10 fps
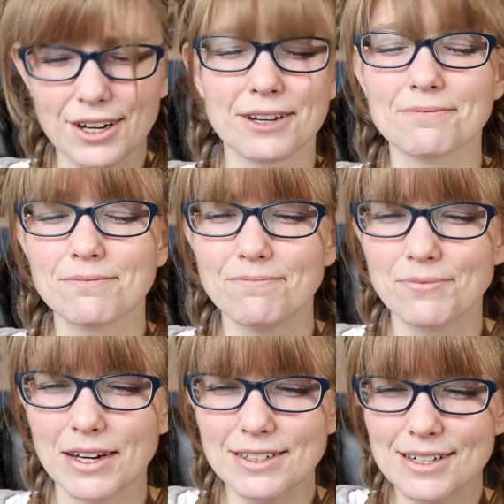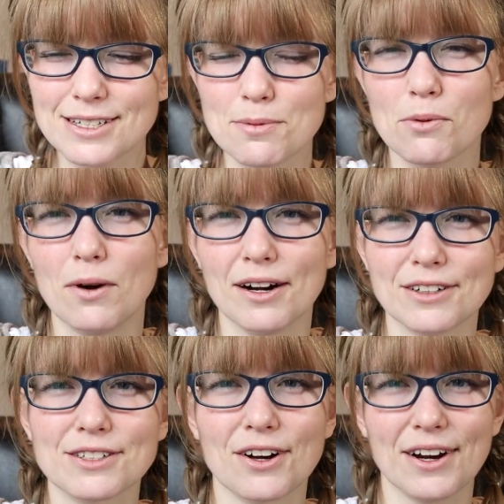I need a sip of
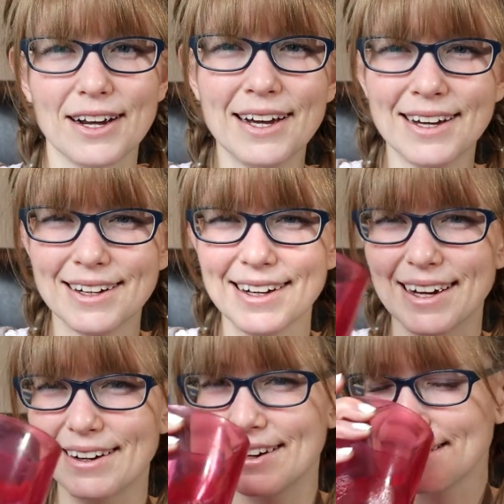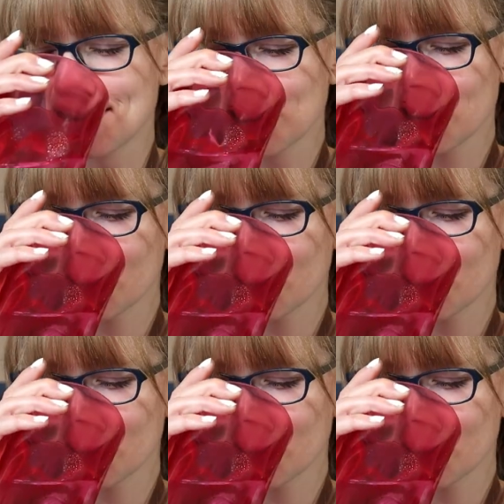water, sorry. Hang on.